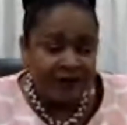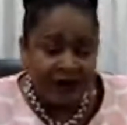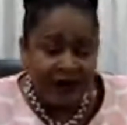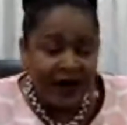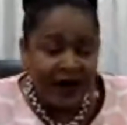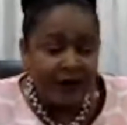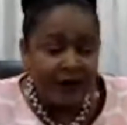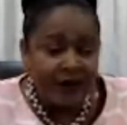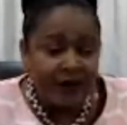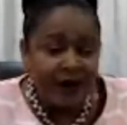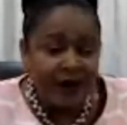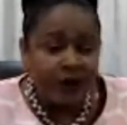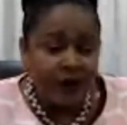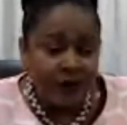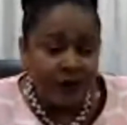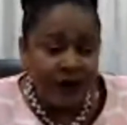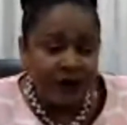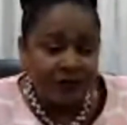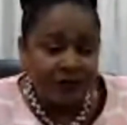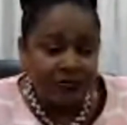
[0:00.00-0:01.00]
for Caribbean
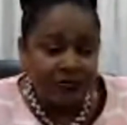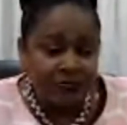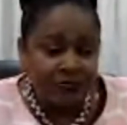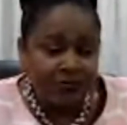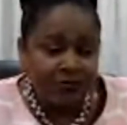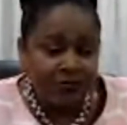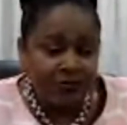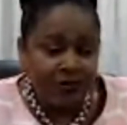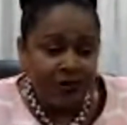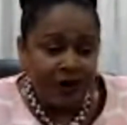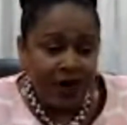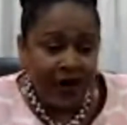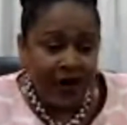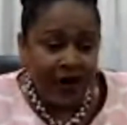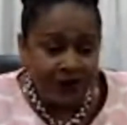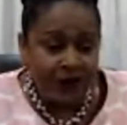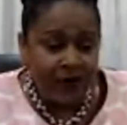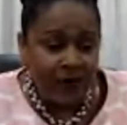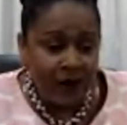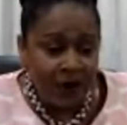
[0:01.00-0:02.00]
women. I
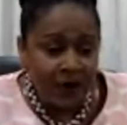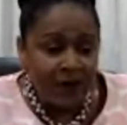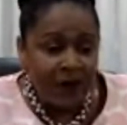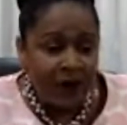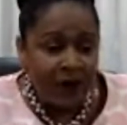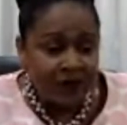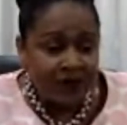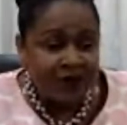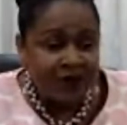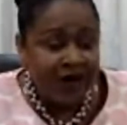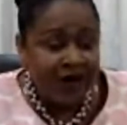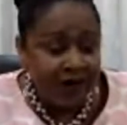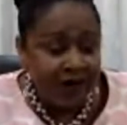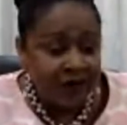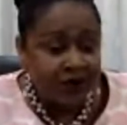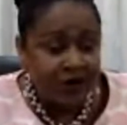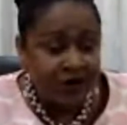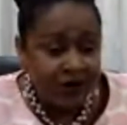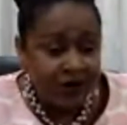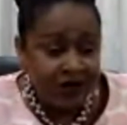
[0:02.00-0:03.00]
spoke about the
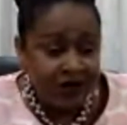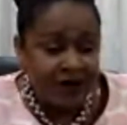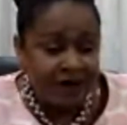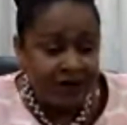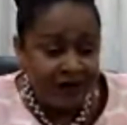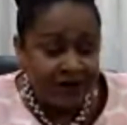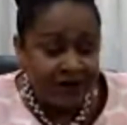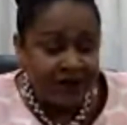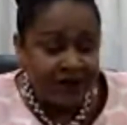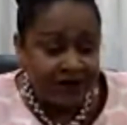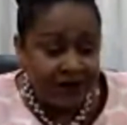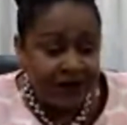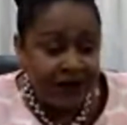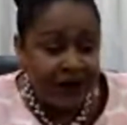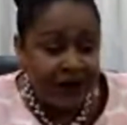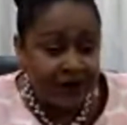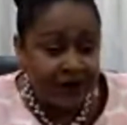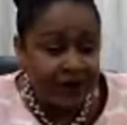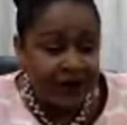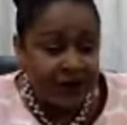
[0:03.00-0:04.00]
challenges that I face as a
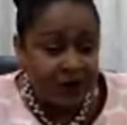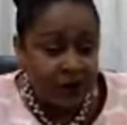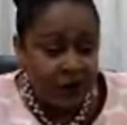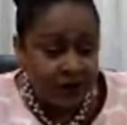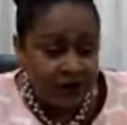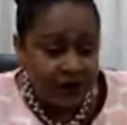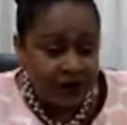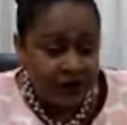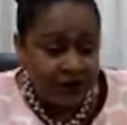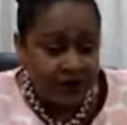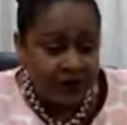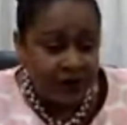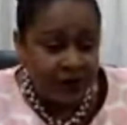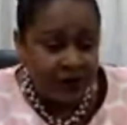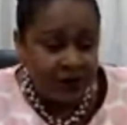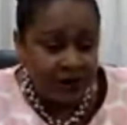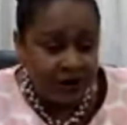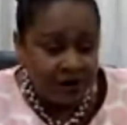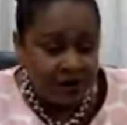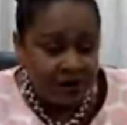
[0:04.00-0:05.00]
Caribbean woman
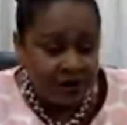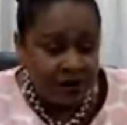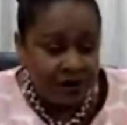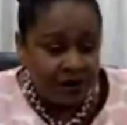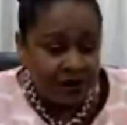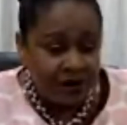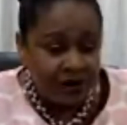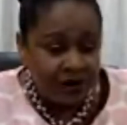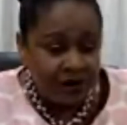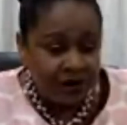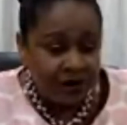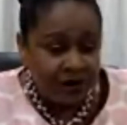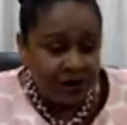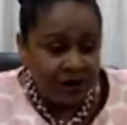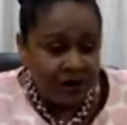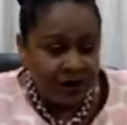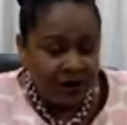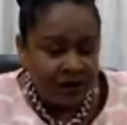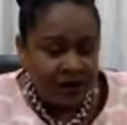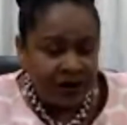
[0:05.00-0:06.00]
earlier.
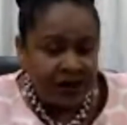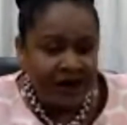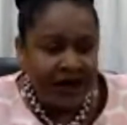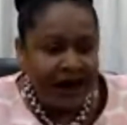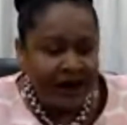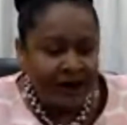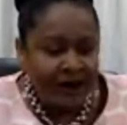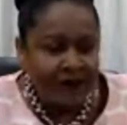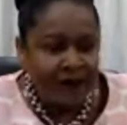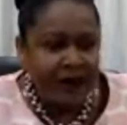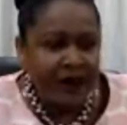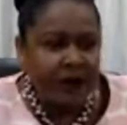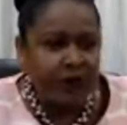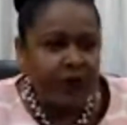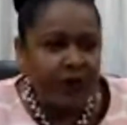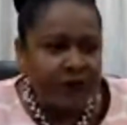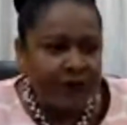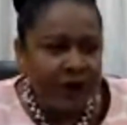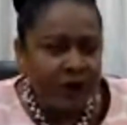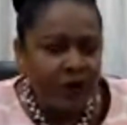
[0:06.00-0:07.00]
Caribbean
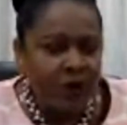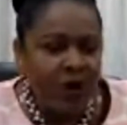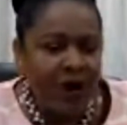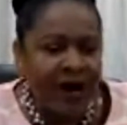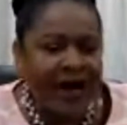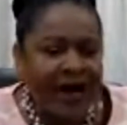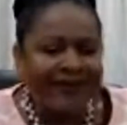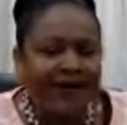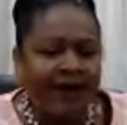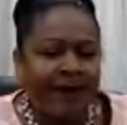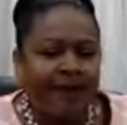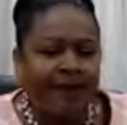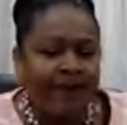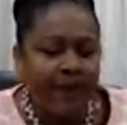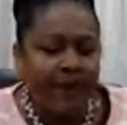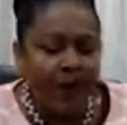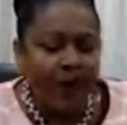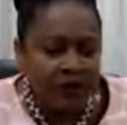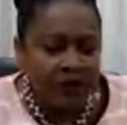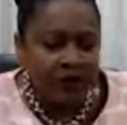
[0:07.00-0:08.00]
women were at the
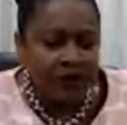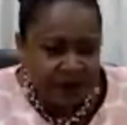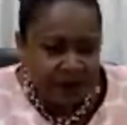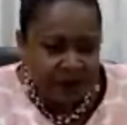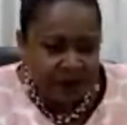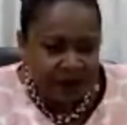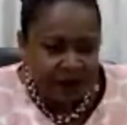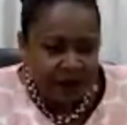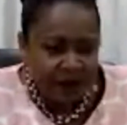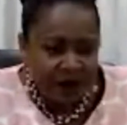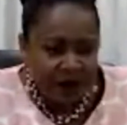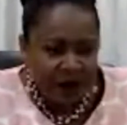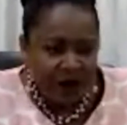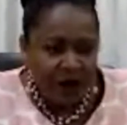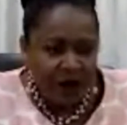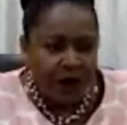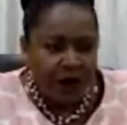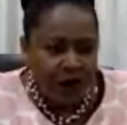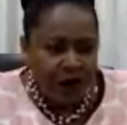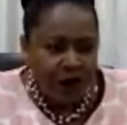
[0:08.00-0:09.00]
bottom
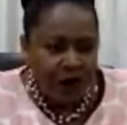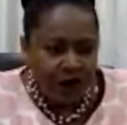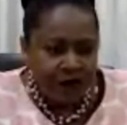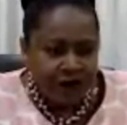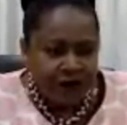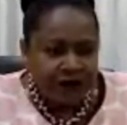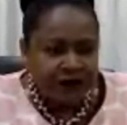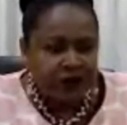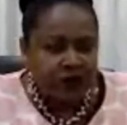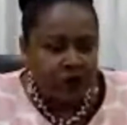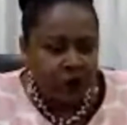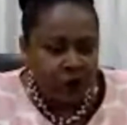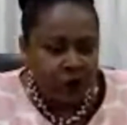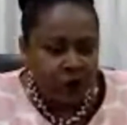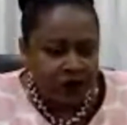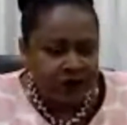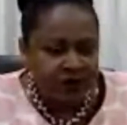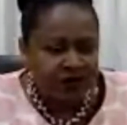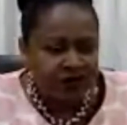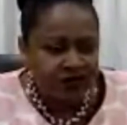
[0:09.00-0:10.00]
of the
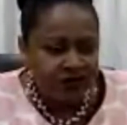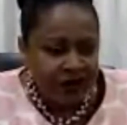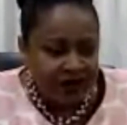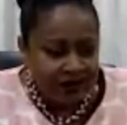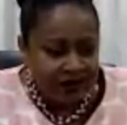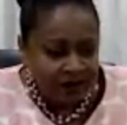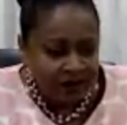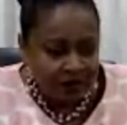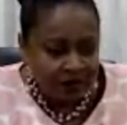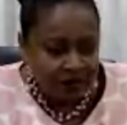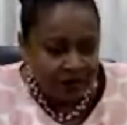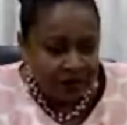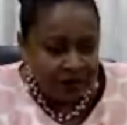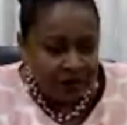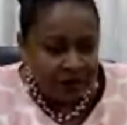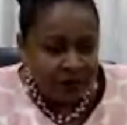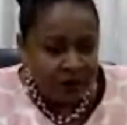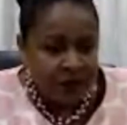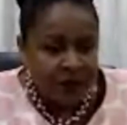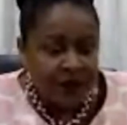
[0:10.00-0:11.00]
social strata
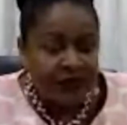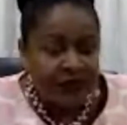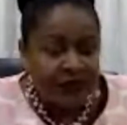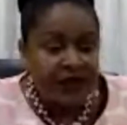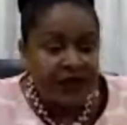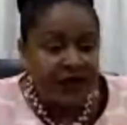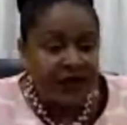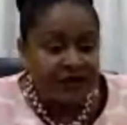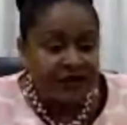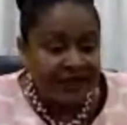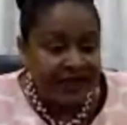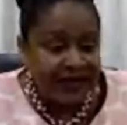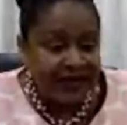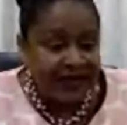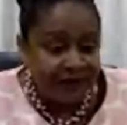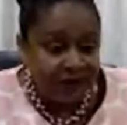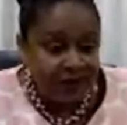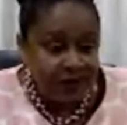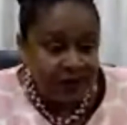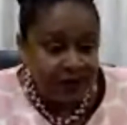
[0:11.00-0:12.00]
within
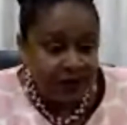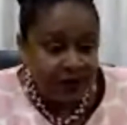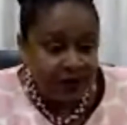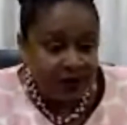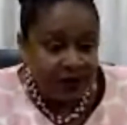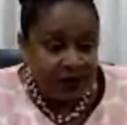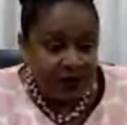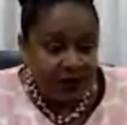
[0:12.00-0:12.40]
slavery,